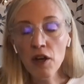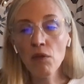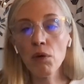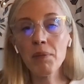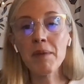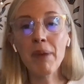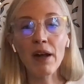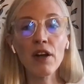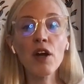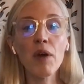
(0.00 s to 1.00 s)
will be
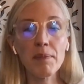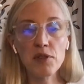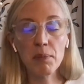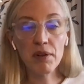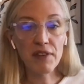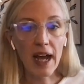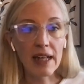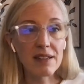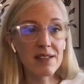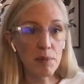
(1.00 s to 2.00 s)
better equipped to
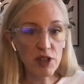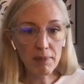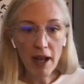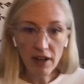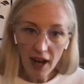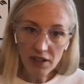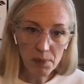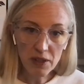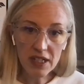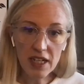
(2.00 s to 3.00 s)
provide subject matter
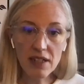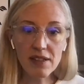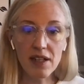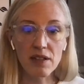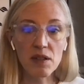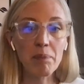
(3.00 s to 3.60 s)
expertise than to